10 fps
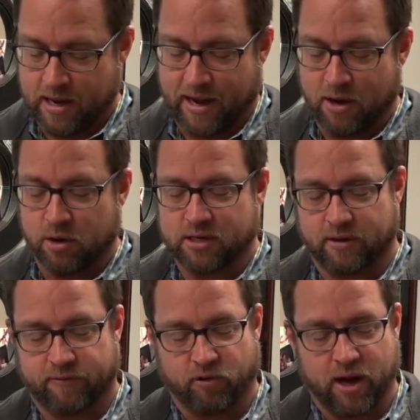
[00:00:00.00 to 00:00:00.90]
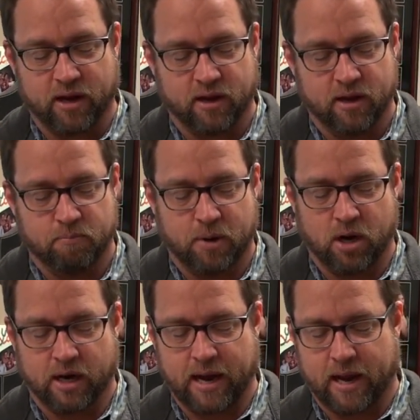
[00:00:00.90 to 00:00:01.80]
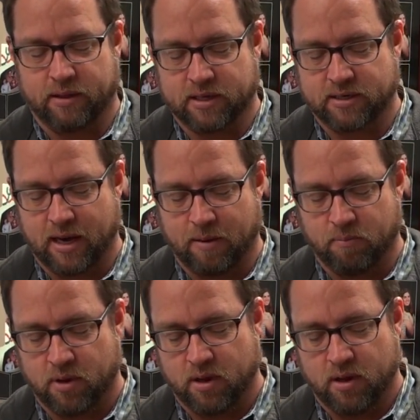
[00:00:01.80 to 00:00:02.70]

and I noticed that Frank Merrick had the same